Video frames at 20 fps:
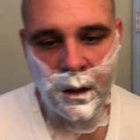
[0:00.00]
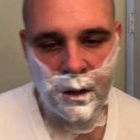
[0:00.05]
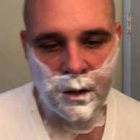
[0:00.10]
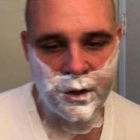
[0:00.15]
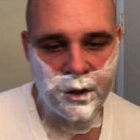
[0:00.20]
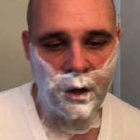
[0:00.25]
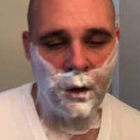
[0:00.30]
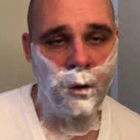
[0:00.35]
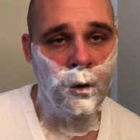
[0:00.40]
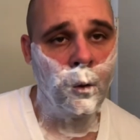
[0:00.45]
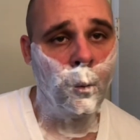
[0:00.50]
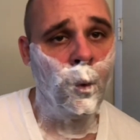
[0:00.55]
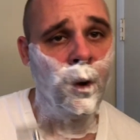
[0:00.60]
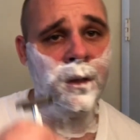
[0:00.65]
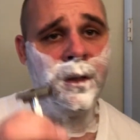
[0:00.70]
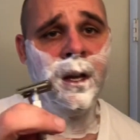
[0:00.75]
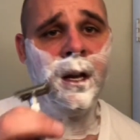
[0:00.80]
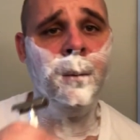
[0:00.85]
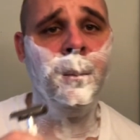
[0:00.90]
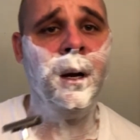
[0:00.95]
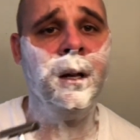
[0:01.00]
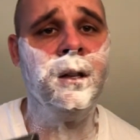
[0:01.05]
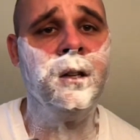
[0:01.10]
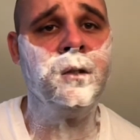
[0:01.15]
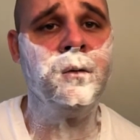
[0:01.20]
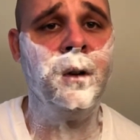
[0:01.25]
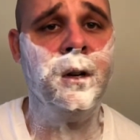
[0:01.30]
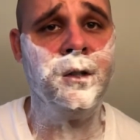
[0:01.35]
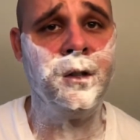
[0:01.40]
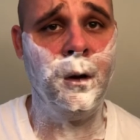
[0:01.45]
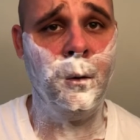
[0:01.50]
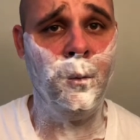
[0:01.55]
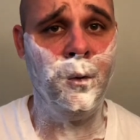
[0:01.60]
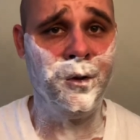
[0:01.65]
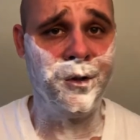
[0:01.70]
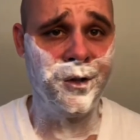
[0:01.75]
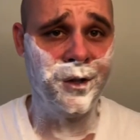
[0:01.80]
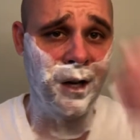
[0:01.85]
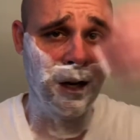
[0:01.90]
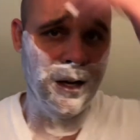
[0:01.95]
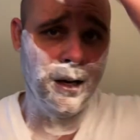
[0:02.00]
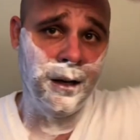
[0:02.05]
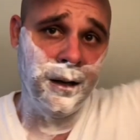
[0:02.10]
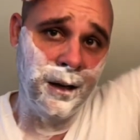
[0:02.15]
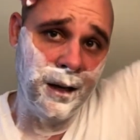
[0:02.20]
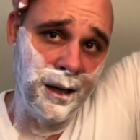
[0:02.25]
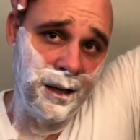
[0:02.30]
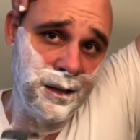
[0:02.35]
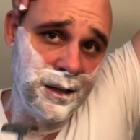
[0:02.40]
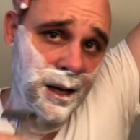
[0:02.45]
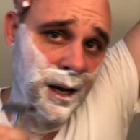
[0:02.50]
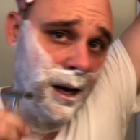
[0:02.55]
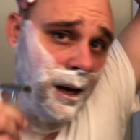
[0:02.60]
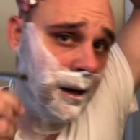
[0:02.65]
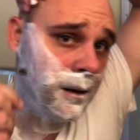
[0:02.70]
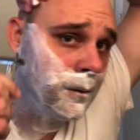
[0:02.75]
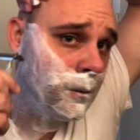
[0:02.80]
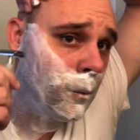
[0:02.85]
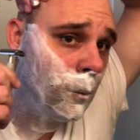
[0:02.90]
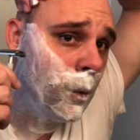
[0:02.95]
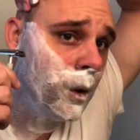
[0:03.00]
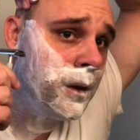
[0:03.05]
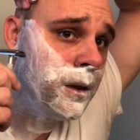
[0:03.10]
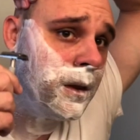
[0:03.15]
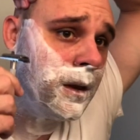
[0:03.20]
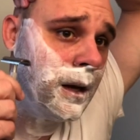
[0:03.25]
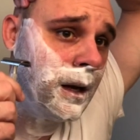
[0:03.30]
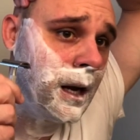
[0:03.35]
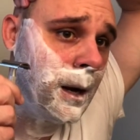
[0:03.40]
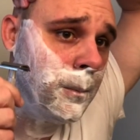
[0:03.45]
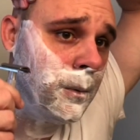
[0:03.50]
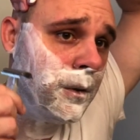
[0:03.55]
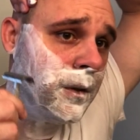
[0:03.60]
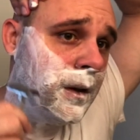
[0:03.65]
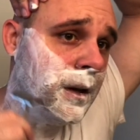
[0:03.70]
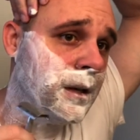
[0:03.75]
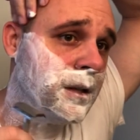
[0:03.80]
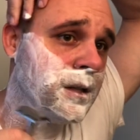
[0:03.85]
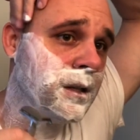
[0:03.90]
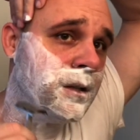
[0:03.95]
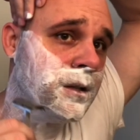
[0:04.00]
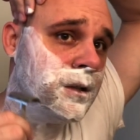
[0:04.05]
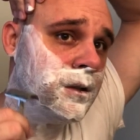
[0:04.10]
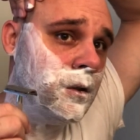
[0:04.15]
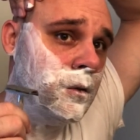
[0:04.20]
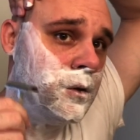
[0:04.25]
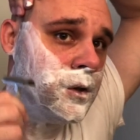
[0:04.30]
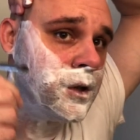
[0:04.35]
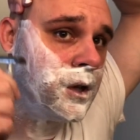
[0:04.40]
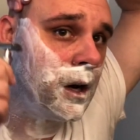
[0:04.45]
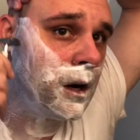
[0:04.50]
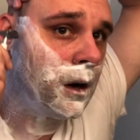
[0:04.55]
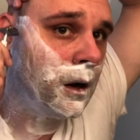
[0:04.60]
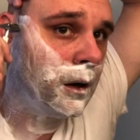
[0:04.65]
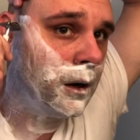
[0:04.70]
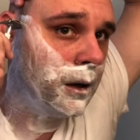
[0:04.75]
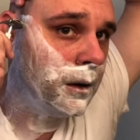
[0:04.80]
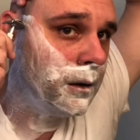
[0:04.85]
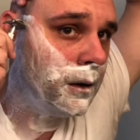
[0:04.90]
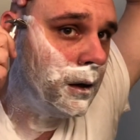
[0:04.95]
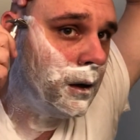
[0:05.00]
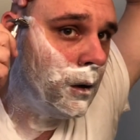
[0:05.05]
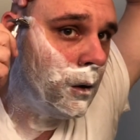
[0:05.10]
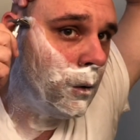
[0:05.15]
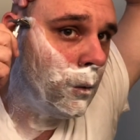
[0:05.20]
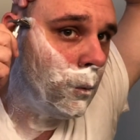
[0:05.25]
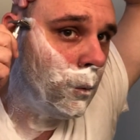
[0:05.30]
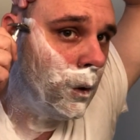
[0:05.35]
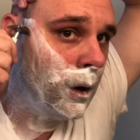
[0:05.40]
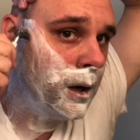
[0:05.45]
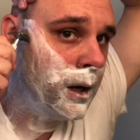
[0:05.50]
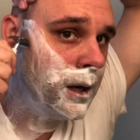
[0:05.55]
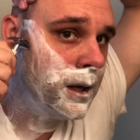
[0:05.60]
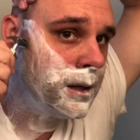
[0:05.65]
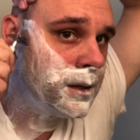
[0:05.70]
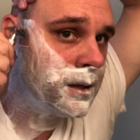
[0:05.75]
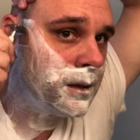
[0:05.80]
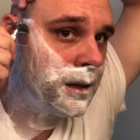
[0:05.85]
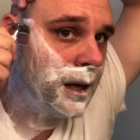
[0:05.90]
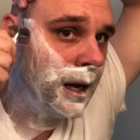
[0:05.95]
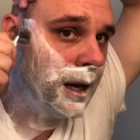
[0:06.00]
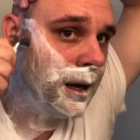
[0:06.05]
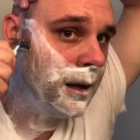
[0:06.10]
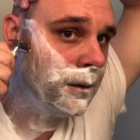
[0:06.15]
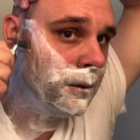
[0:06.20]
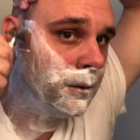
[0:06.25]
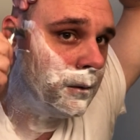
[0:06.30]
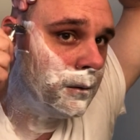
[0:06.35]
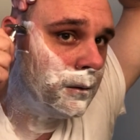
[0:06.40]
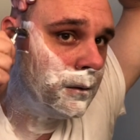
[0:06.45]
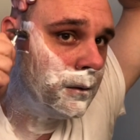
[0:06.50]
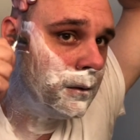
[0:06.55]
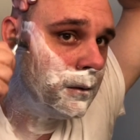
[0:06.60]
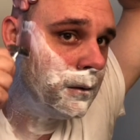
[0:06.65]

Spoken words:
So the one thing about this razor I will say is that a couple things do suck on it. One is the handle.